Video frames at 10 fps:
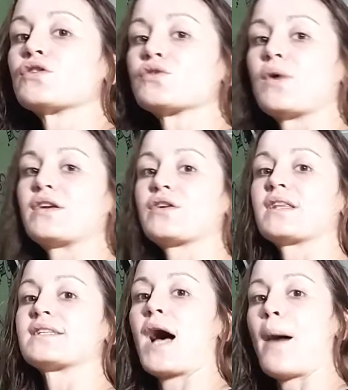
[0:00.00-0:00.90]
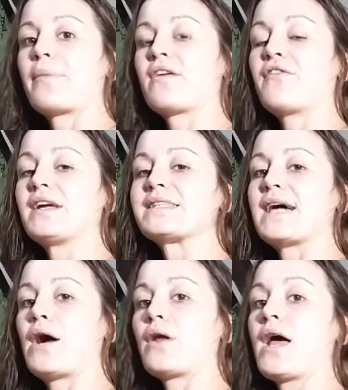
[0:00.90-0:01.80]
surrendering the top of the feet
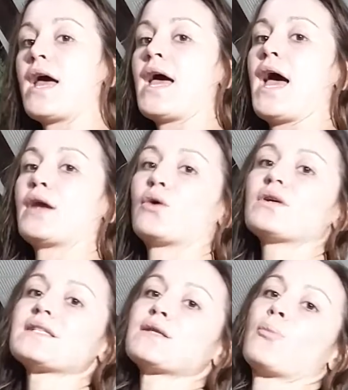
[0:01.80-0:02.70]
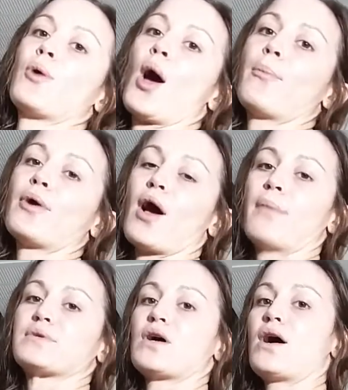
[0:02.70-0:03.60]
down. And notice in the proper
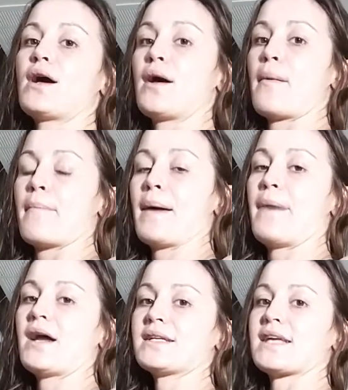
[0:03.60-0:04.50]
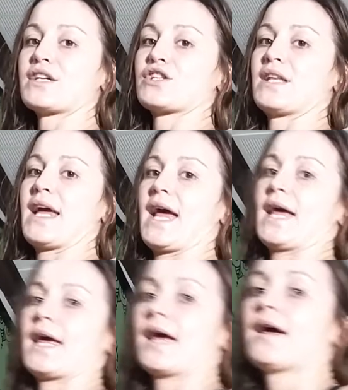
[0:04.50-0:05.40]
up dog, my body's actually
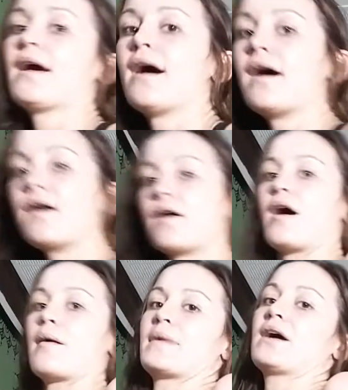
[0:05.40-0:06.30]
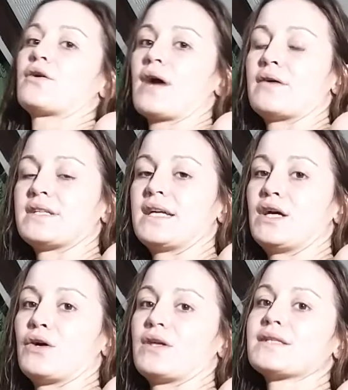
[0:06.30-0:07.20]
hanging. I'm not grounded
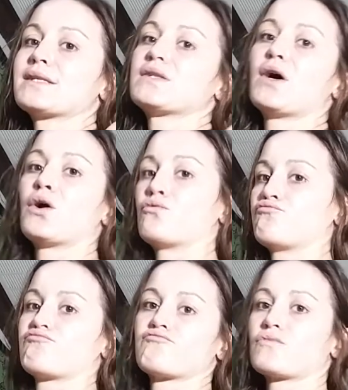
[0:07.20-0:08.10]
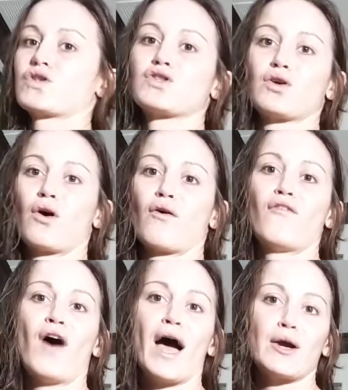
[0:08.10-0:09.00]
here. This is just
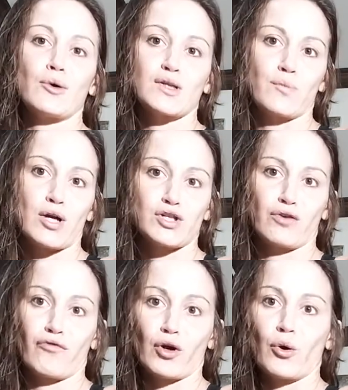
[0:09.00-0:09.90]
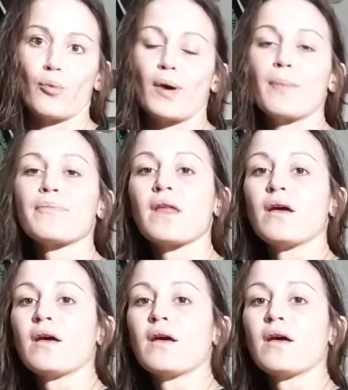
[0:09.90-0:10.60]
a higher expression of our cobra.